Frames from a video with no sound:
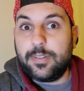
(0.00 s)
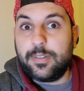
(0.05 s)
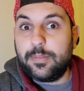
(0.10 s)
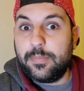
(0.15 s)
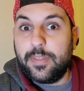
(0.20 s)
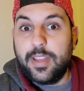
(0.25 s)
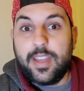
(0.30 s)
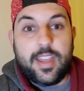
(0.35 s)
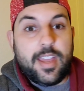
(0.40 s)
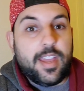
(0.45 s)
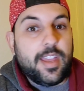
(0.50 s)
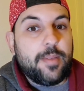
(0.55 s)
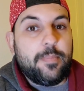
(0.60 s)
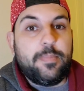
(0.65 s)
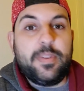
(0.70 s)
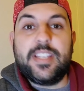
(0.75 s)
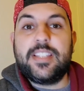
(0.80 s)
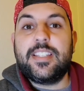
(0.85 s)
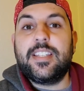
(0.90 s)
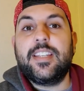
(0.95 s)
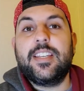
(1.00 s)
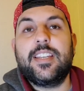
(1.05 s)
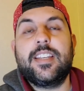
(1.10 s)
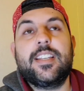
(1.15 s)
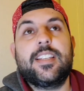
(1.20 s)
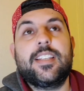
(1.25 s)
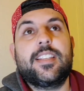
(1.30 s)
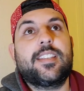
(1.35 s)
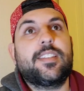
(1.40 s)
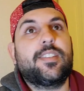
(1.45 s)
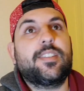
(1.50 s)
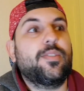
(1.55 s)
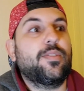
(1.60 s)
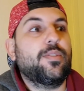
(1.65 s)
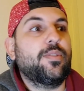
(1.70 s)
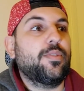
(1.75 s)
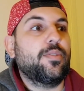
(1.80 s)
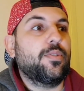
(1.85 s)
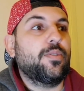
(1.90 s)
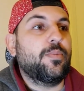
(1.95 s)
from business
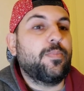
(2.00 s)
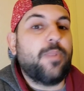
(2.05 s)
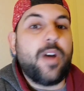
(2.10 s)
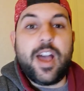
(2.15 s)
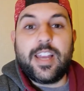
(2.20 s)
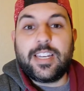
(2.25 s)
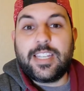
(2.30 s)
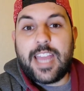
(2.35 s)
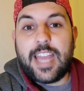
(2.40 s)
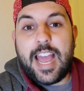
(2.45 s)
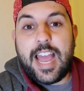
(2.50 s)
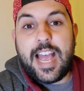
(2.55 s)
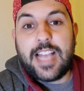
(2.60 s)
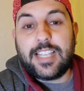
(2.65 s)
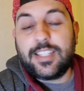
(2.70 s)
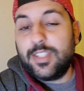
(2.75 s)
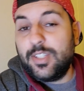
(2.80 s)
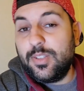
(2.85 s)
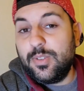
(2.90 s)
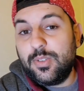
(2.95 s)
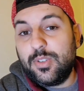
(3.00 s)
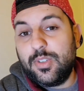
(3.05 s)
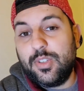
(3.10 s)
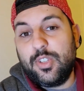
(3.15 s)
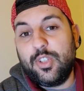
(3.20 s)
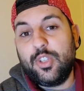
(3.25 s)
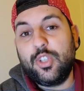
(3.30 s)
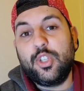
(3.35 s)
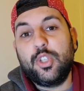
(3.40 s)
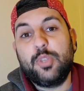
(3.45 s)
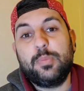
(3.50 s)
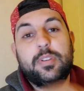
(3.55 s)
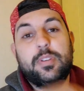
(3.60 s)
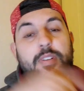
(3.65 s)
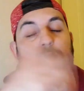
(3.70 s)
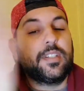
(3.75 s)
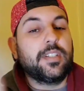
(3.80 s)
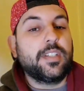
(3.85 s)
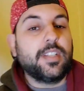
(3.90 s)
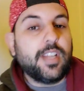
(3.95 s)
to podcast, YouTube,
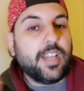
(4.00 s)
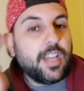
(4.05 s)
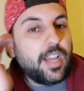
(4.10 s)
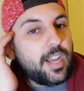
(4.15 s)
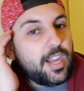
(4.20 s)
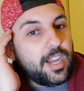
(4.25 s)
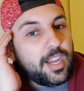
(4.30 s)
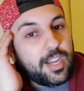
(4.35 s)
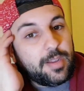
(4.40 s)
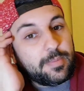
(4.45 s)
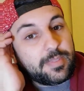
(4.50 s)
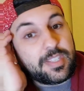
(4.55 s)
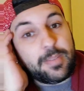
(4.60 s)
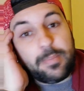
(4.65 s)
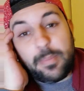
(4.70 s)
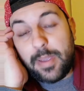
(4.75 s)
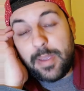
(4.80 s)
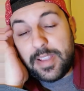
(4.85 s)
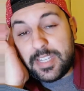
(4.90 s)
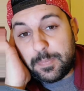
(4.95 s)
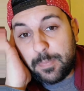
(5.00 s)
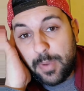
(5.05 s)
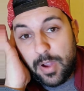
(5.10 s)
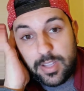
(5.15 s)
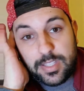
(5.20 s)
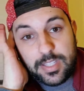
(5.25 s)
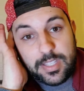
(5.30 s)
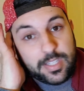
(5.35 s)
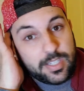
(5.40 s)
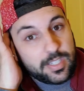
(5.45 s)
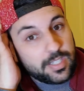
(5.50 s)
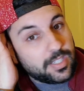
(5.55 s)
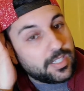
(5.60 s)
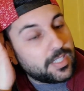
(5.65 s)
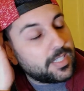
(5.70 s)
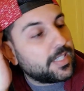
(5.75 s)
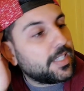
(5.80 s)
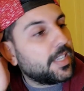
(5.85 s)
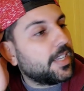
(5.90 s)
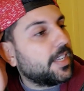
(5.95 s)
some of my
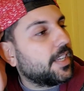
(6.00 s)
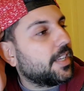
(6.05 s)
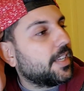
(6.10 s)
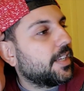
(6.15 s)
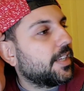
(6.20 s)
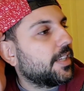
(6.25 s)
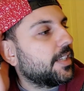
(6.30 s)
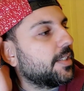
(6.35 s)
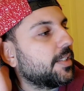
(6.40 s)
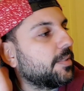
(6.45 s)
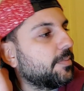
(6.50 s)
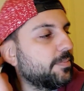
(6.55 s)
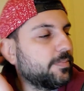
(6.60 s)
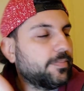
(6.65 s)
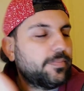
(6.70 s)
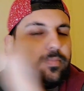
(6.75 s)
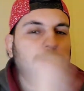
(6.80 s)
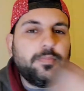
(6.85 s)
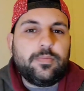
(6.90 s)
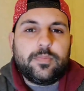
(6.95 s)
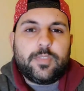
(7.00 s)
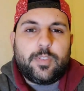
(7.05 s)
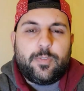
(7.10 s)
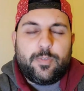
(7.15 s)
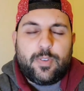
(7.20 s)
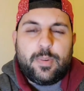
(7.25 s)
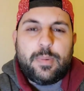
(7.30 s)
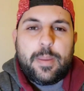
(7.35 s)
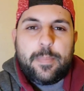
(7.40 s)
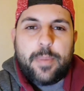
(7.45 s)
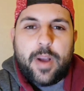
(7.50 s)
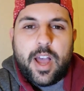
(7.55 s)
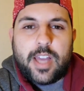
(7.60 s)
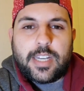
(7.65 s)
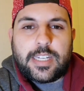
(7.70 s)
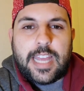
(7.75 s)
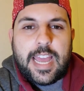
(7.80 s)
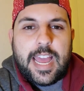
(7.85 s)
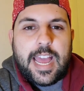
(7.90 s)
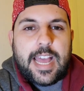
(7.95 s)
sponsors for my
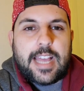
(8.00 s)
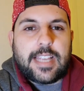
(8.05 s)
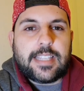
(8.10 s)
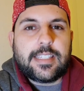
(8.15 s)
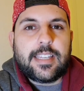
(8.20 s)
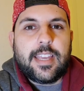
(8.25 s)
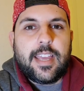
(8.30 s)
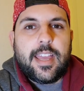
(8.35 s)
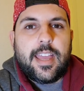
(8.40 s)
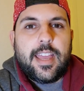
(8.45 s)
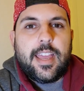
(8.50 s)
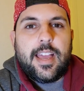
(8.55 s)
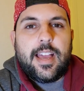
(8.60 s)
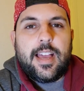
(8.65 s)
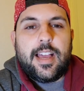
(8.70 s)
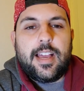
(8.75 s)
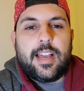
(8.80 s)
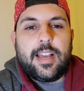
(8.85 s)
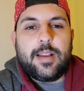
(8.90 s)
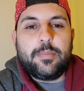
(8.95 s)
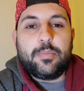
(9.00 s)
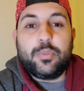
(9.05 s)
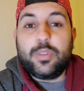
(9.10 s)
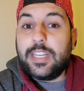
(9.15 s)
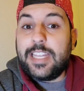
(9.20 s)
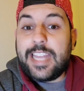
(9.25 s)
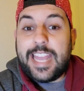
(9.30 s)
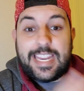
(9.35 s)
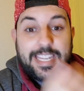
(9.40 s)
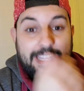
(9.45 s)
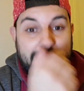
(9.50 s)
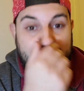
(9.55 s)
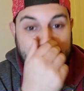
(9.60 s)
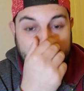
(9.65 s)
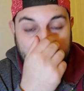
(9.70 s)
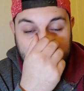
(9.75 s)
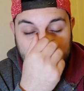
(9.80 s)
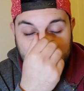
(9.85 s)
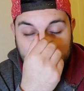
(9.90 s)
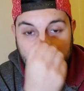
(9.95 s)
podcast, really
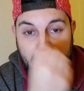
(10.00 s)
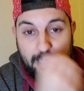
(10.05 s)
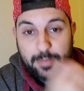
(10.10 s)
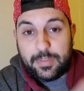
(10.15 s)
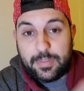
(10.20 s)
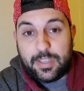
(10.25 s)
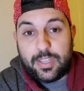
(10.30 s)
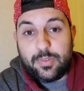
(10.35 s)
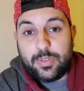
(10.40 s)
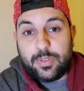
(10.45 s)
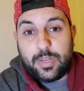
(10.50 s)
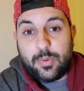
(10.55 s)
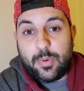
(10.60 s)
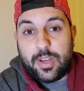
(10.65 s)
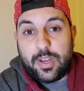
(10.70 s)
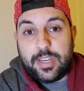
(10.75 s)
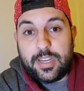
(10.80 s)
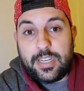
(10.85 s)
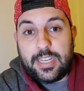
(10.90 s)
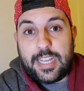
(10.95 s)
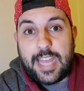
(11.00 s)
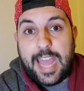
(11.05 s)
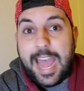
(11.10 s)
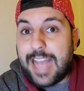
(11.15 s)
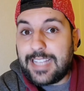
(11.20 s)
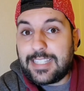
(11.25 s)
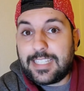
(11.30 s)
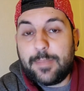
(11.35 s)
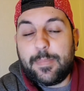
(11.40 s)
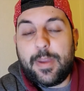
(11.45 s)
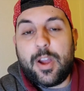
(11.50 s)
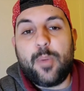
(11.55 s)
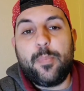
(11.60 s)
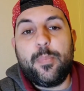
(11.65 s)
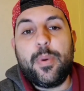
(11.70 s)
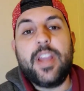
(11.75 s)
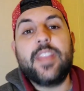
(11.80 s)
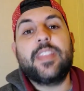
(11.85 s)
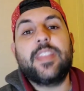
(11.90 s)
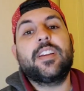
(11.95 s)
anything that you really want to ask about.
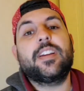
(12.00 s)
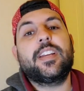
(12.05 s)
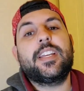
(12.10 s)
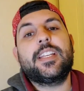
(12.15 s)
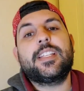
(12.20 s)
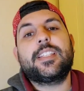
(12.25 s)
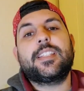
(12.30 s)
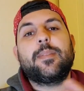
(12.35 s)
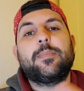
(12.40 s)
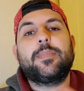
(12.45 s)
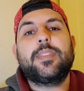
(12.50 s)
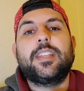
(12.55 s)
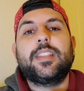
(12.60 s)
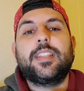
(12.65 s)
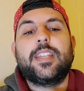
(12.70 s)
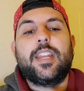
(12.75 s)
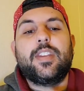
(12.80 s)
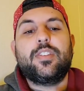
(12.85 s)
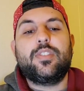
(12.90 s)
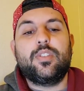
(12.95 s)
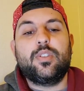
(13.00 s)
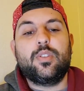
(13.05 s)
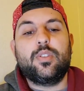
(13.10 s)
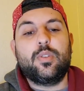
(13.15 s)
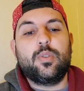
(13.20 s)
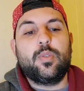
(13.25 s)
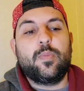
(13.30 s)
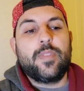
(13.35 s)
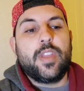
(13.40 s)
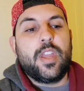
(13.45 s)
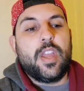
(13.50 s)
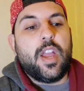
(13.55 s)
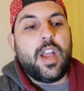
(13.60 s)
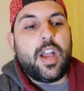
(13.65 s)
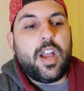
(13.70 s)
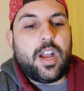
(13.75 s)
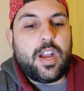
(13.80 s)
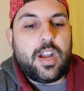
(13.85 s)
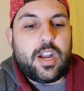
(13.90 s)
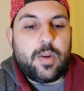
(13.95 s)
But there is something that I do
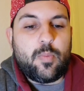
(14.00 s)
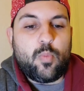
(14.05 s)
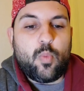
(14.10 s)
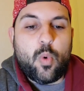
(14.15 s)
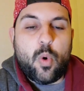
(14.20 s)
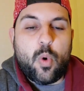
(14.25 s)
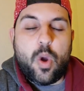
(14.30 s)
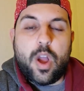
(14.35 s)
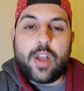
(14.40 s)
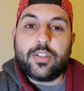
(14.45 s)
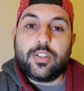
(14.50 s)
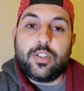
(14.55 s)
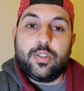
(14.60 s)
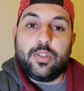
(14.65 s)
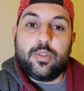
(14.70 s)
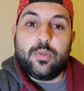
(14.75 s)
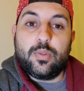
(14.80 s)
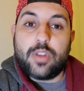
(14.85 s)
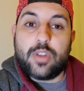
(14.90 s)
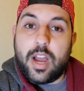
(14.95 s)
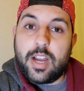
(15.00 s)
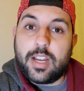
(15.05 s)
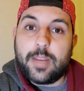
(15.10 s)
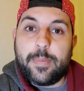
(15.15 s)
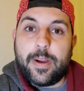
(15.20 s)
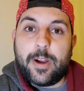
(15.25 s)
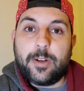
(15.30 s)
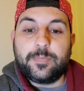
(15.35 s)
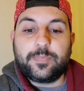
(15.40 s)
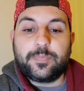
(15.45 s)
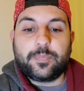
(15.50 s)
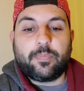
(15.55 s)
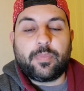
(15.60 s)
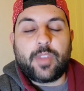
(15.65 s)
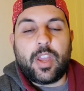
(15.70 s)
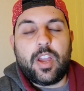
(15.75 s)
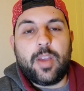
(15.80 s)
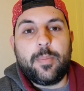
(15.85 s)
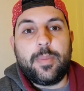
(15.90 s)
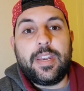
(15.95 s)
want to talk about,
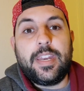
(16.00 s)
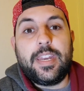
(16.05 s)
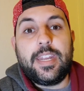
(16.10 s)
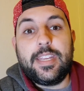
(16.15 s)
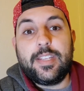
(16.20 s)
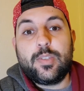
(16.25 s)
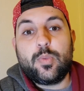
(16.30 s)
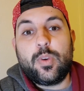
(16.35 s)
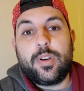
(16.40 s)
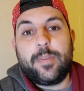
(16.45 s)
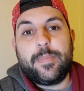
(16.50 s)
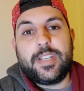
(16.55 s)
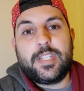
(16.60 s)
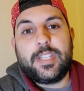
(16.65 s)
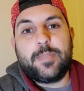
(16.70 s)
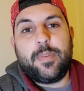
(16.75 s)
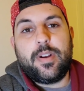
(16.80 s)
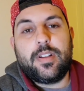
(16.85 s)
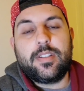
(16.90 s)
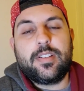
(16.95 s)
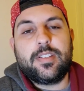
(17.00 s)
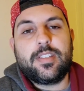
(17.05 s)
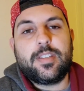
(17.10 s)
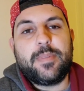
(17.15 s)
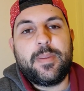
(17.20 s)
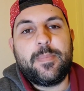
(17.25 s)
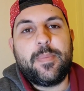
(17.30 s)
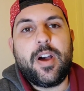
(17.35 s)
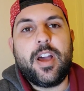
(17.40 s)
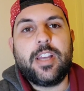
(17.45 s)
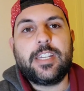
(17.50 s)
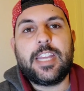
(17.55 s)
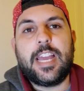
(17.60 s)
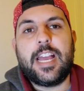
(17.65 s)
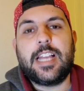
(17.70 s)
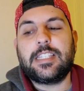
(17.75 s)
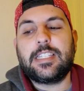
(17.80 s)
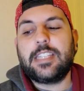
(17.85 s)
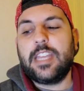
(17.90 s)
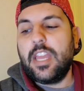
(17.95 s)
and it is one of my sponsors on my
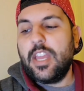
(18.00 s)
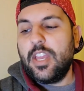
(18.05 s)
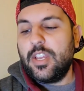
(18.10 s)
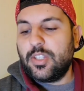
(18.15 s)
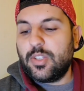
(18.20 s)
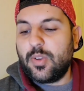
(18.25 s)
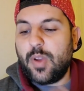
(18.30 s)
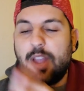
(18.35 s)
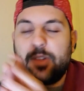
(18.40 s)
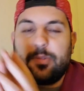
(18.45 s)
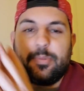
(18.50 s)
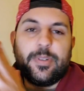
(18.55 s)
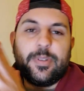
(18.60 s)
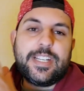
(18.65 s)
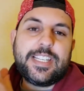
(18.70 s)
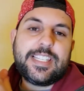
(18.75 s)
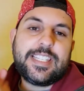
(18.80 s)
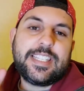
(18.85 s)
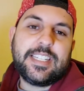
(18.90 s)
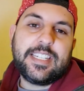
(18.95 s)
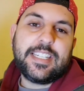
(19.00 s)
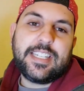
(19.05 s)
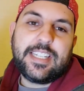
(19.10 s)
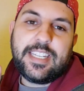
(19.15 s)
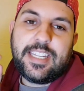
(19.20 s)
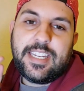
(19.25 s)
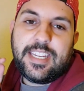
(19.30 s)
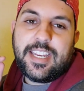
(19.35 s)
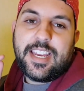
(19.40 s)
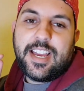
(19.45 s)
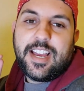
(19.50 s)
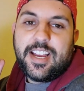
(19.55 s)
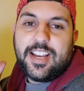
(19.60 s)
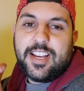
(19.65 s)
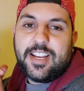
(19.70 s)
podcast. So I recently